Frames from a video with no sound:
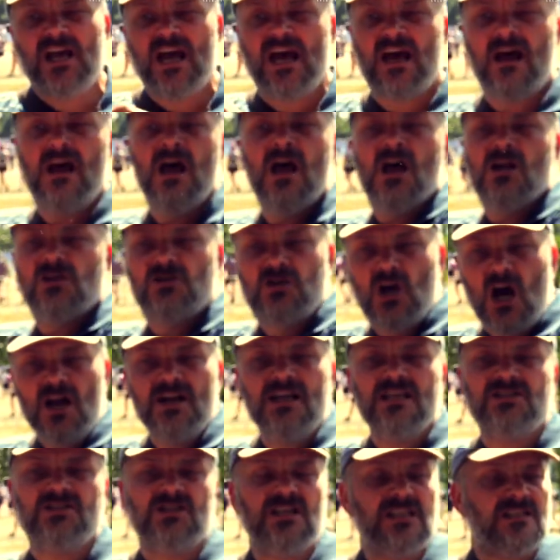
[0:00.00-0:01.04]
here. John
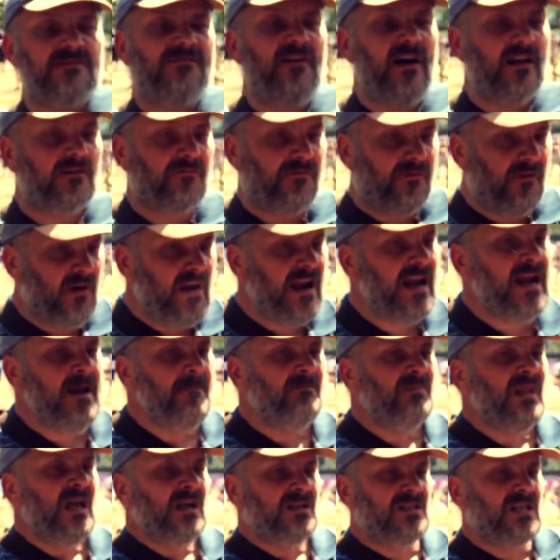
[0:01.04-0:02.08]
has just felt free
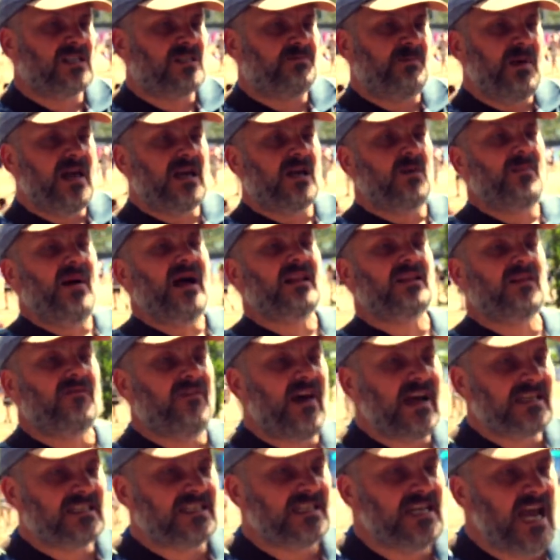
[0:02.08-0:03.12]
to speak about the
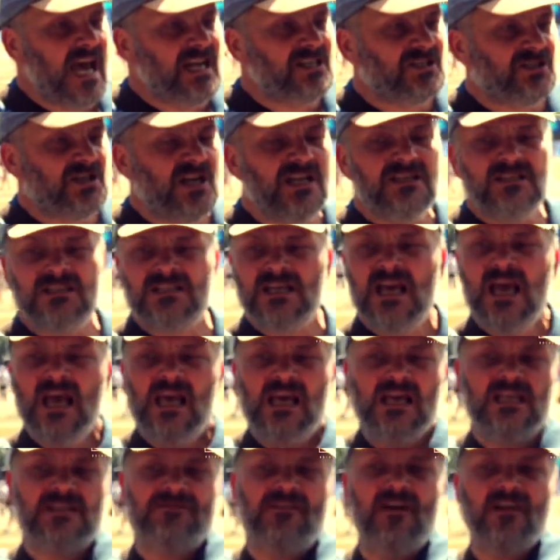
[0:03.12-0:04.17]
vaccinations.
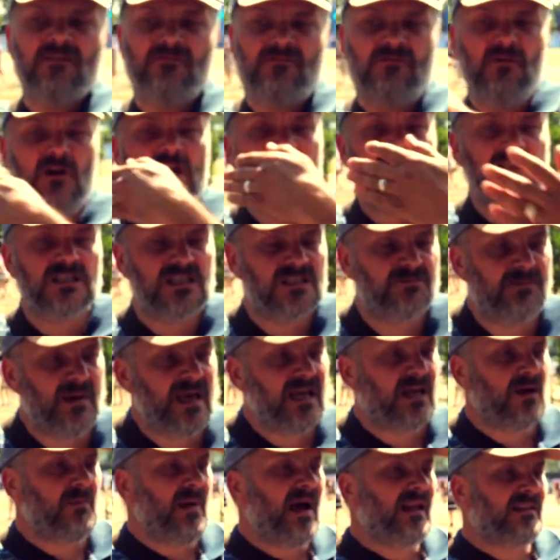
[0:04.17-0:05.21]
He's felt free to
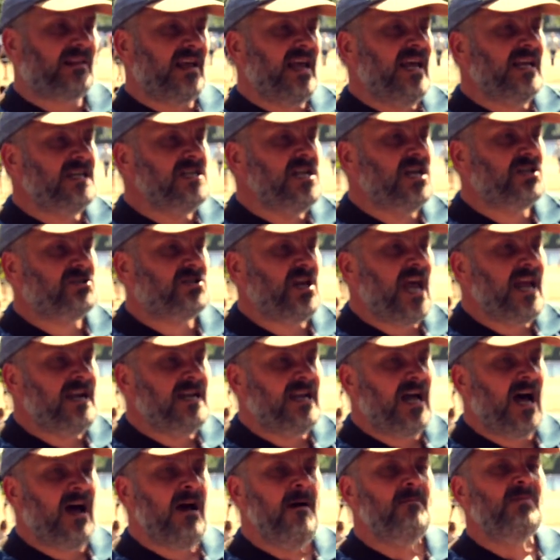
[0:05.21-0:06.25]
speak about the hidden
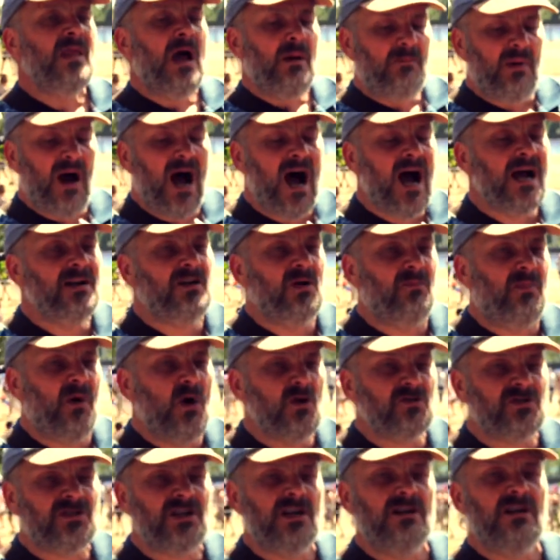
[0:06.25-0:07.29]
agenda behind
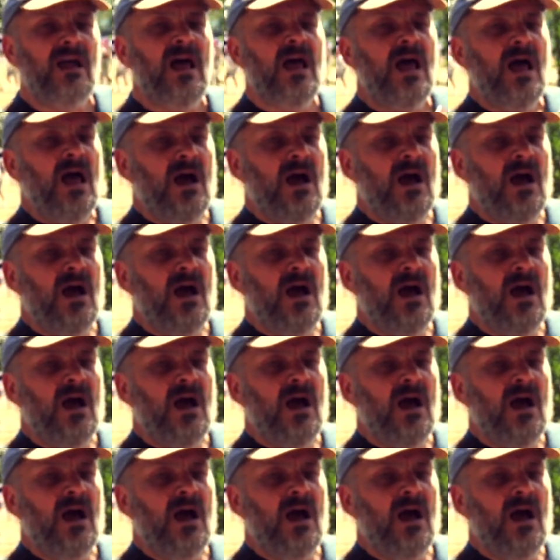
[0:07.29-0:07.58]
abortion.